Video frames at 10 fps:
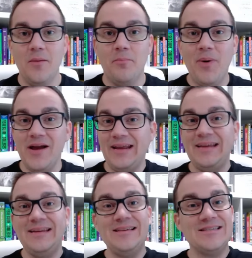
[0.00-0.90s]
but
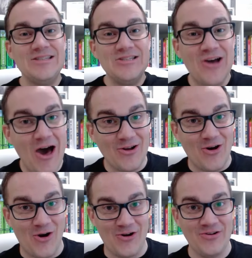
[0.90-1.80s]
it is not
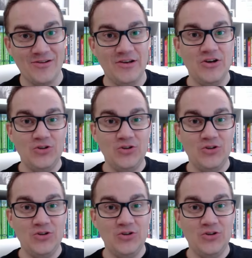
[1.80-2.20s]
hard